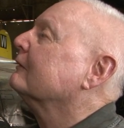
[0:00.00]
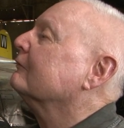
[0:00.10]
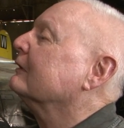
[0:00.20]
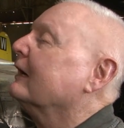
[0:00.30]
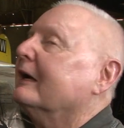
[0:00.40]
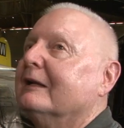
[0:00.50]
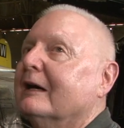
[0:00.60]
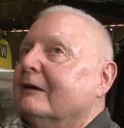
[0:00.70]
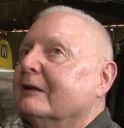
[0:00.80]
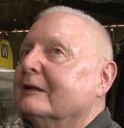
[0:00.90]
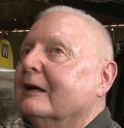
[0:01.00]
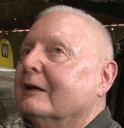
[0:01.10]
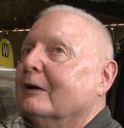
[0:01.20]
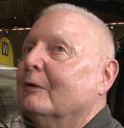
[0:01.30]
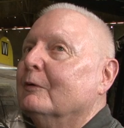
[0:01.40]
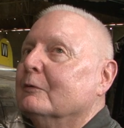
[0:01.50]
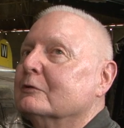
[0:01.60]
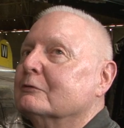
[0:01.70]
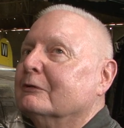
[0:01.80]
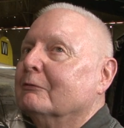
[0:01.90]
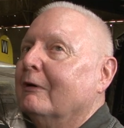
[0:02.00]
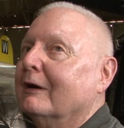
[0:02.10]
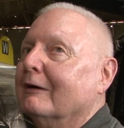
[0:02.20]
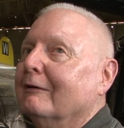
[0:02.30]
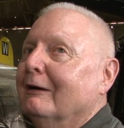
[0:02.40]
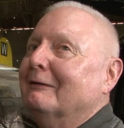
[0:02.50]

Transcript: We got down and got hosed with water.